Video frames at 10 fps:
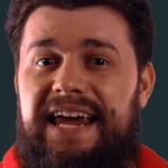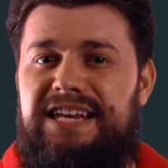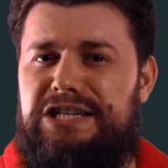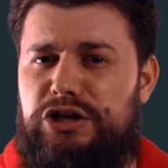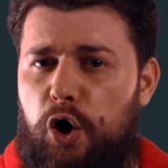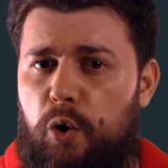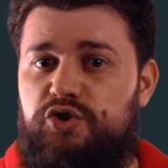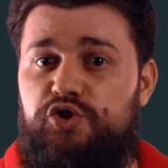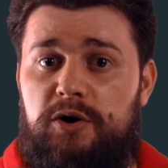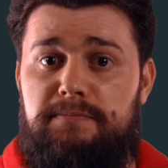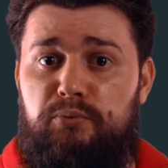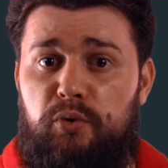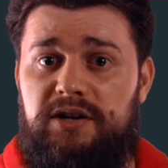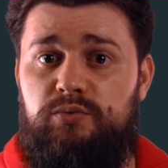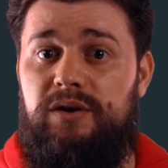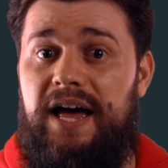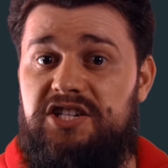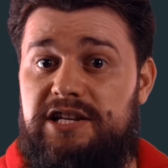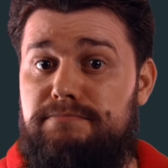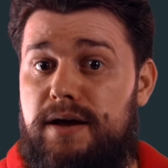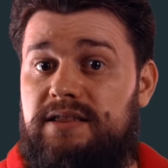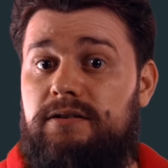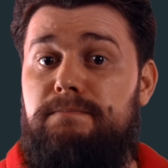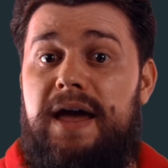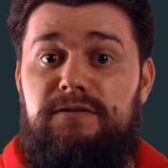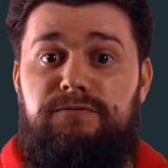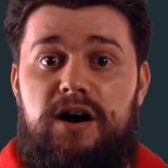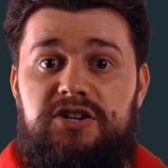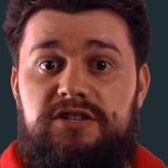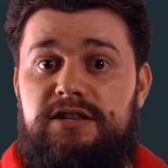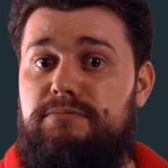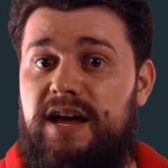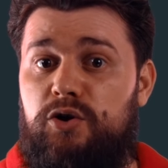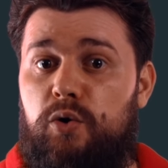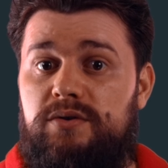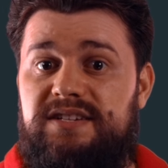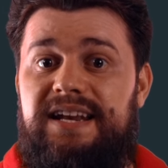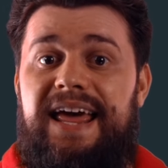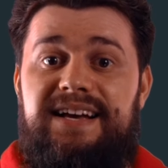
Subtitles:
a no join point will actually make the main function, the main Go routine,